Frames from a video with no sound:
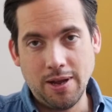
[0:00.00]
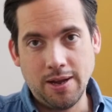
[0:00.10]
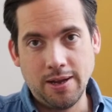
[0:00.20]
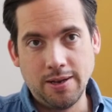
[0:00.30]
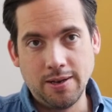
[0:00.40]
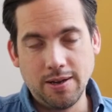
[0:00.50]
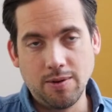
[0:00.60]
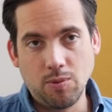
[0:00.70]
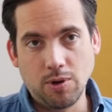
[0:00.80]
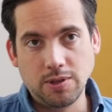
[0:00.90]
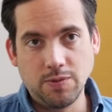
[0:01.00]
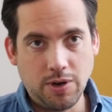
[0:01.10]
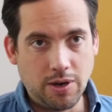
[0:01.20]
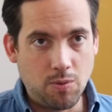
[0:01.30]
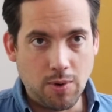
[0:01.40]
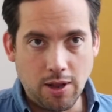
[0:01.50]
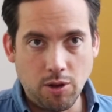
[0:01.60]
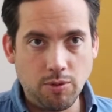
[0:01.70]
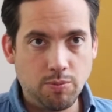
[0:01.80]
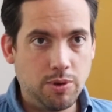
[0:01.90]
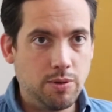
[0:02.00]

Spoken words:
And it works very well.